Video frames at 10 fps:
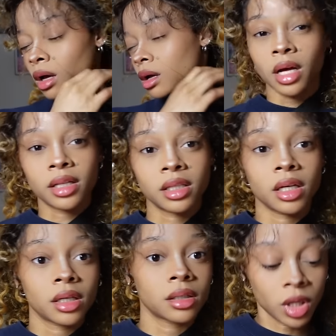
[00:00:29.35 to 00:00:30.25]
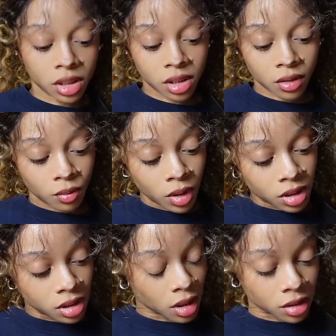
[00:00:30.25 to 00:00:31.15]
Not the what is what
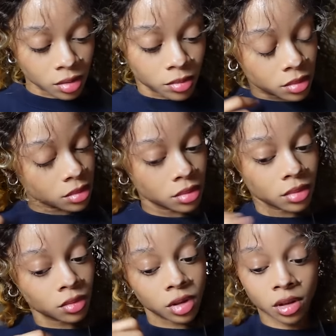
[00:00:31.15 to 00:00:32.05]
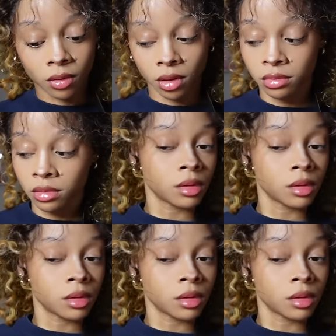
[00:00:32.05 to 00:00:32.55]
is stuck to what's going on?